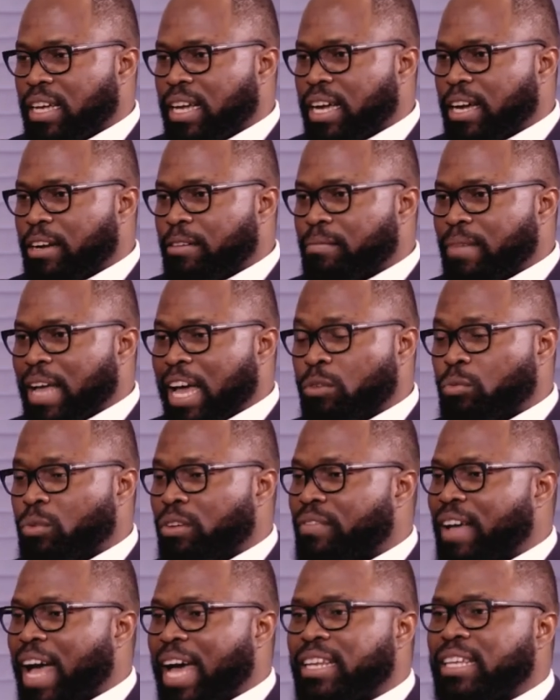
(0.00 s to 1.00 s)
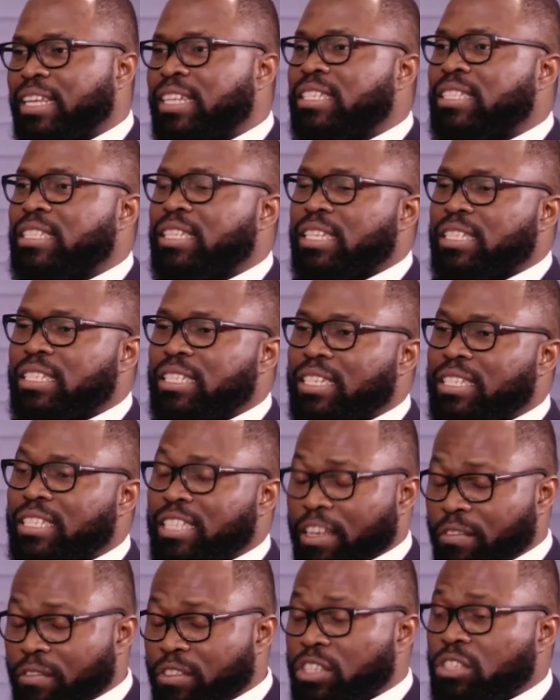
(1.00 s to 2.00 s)
Um, and we've had
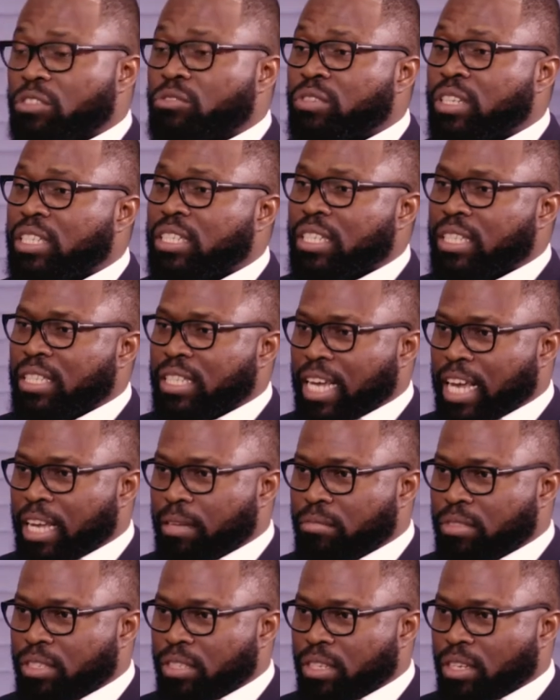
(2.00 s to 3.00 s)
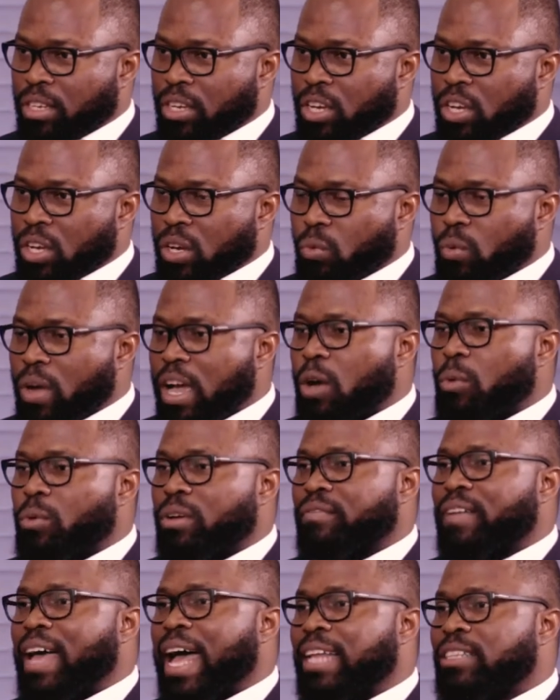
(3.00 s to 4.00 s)
instances, even in recent times, where
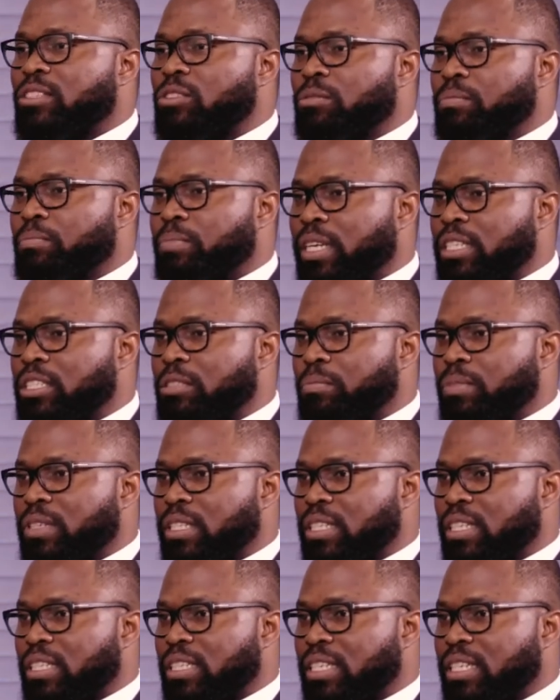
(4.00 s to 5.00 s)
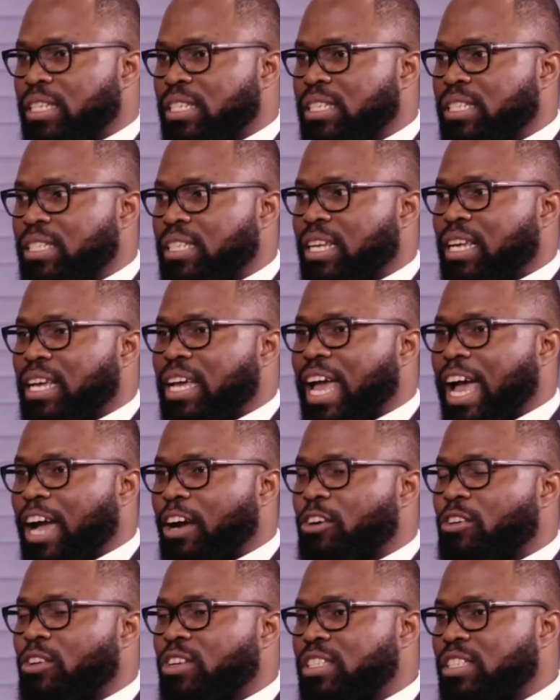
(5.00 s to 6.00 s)
we've had to pitch businesses
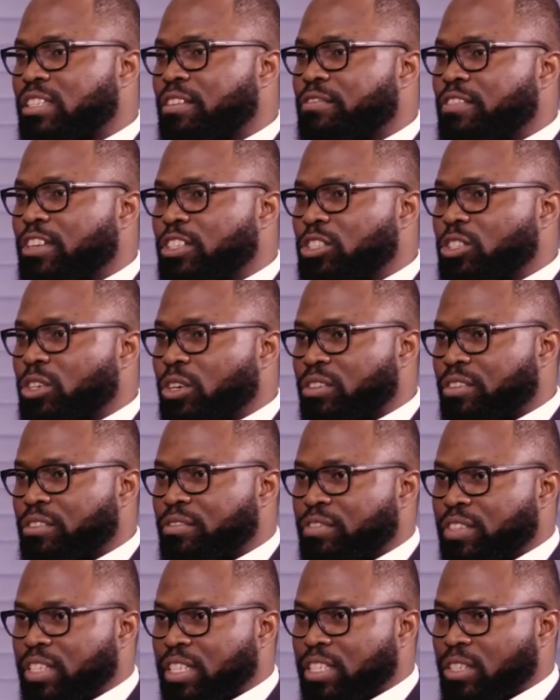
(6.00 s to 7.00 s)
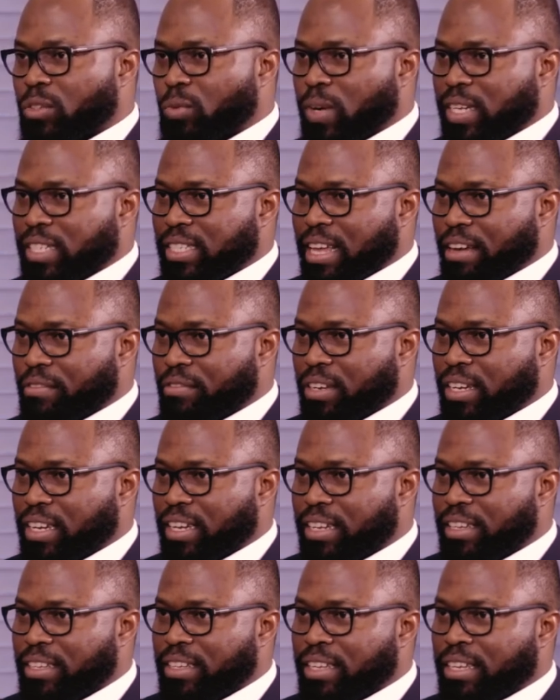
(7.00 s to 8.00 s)
across different geographies in West
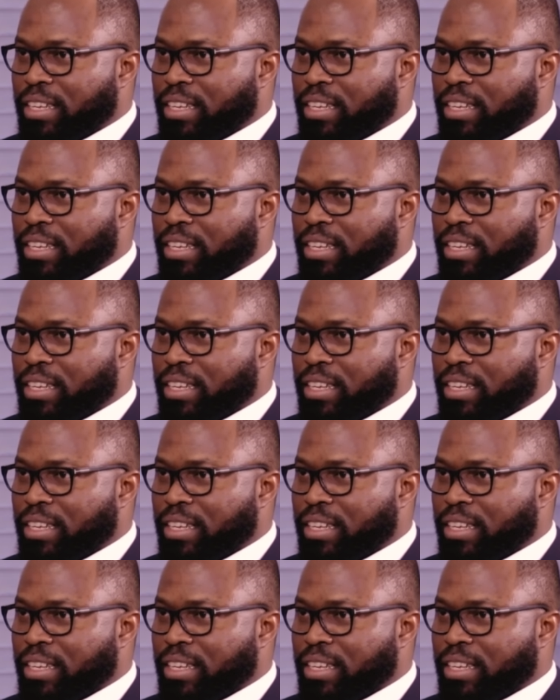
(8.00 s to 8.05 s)
Africa.